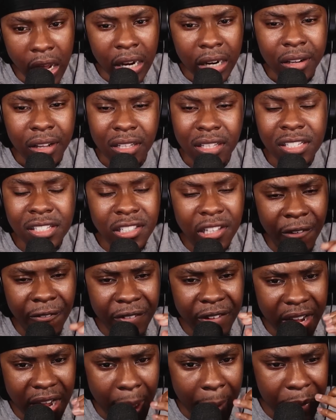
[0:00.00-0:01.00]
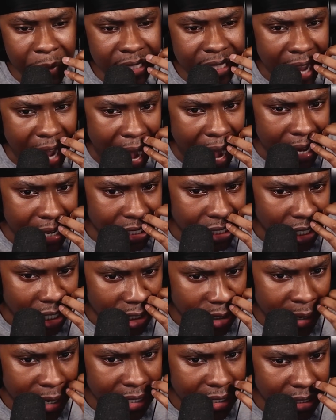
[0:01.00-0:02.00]
Doesn't something happen to Ash? I
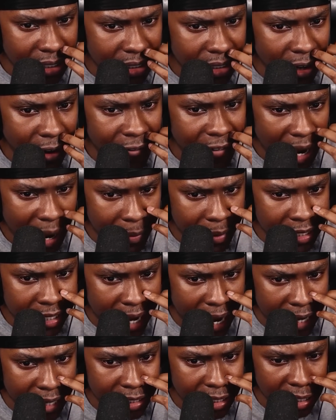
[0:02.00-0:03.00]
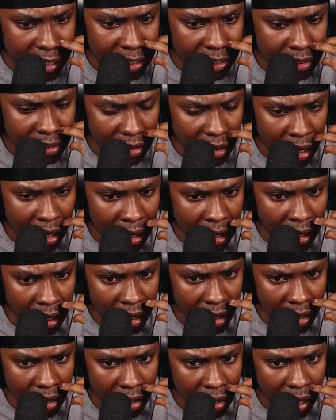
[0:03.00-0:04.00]
swear, does something happen to Ash at this...
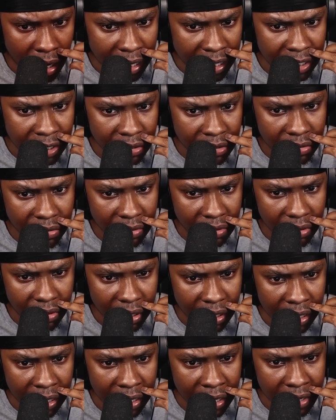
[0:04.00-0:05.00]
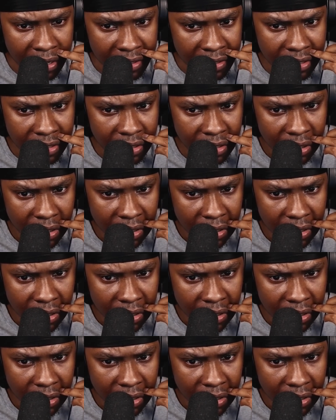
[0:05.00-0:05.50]
in this.